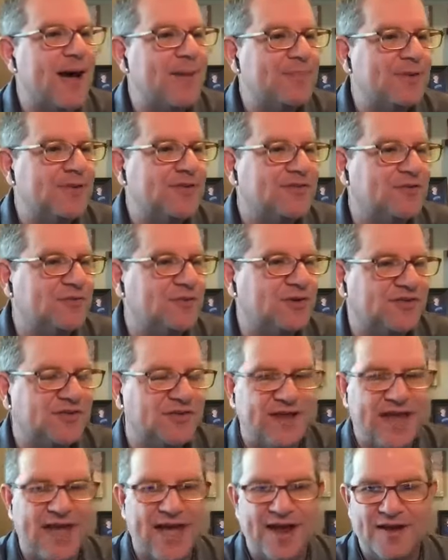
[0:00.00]
into a
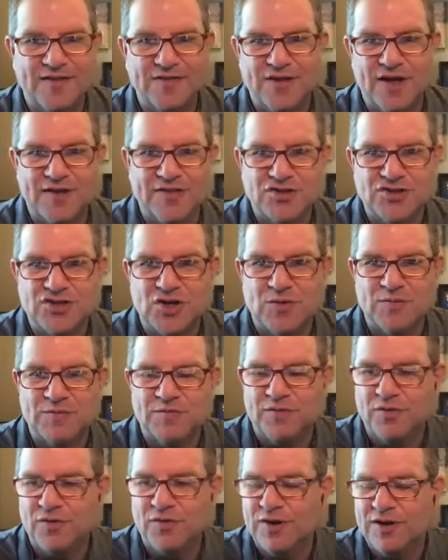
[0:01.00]
sedan in, on the showroom
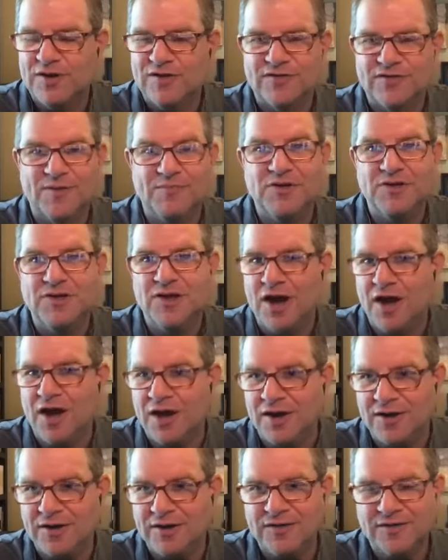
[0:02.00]
floor, and some
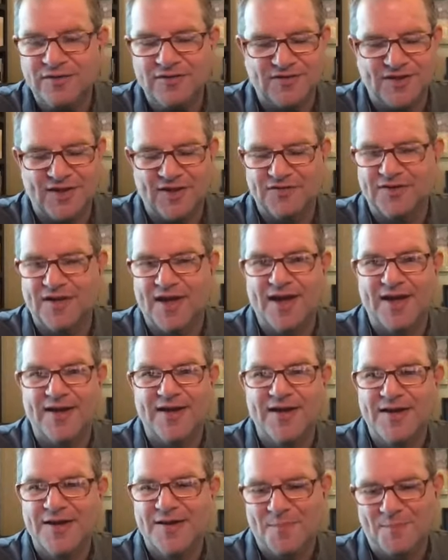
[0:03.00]
young sales guy
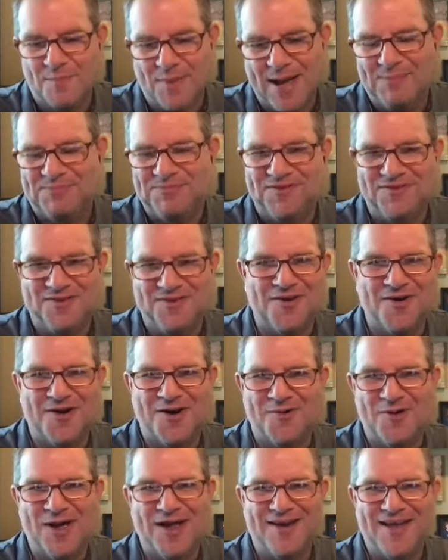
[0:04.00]
hops in the
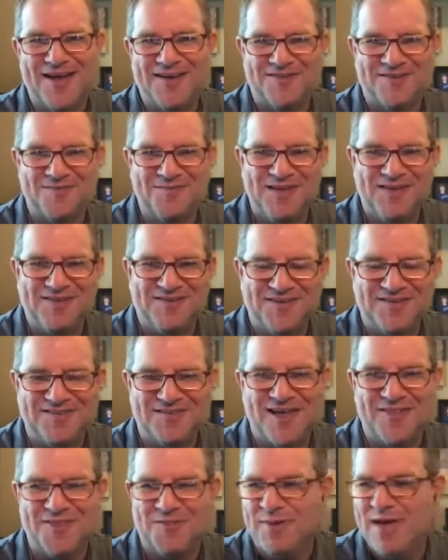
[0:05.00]
car right next to me and sits
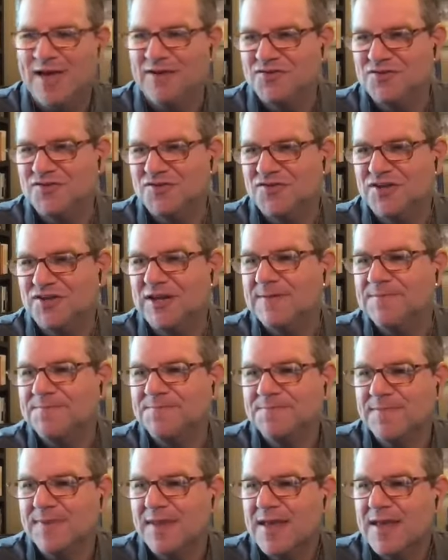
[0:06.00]
down in the passenger seat.
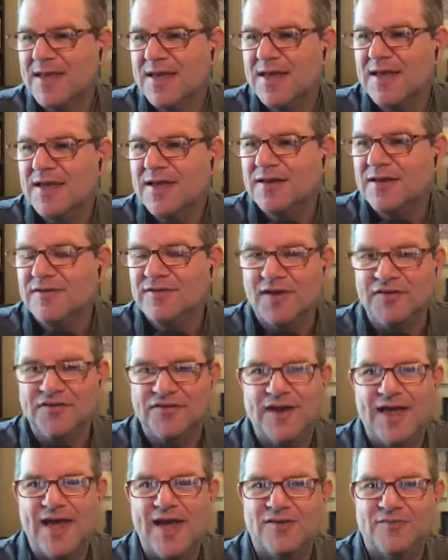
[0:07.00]

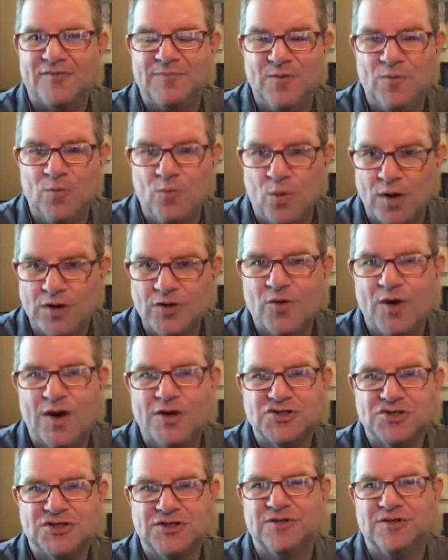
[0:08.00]
Doesn't ask me one
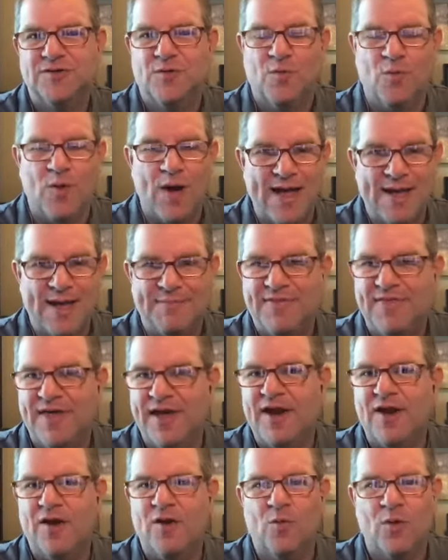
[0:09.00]
question, why I'm
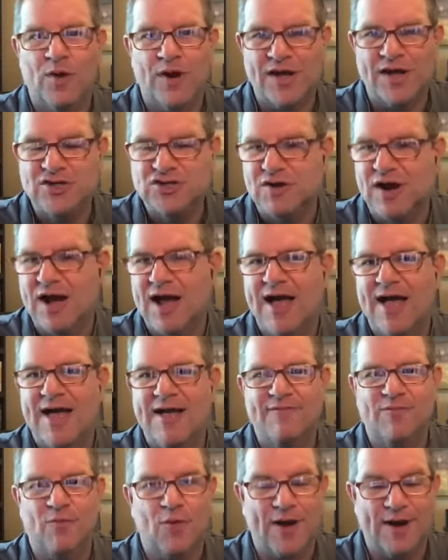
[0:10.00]
there, what I
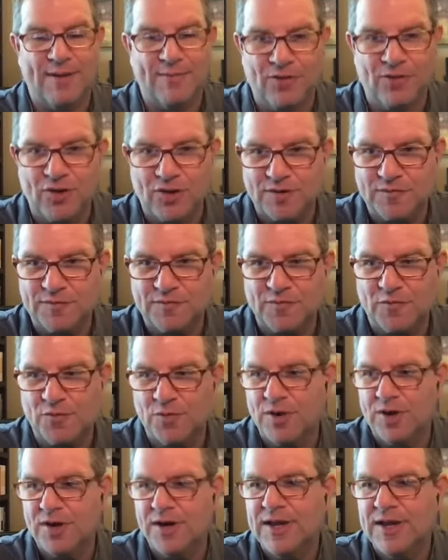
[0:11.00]
drive, what I'm looking for.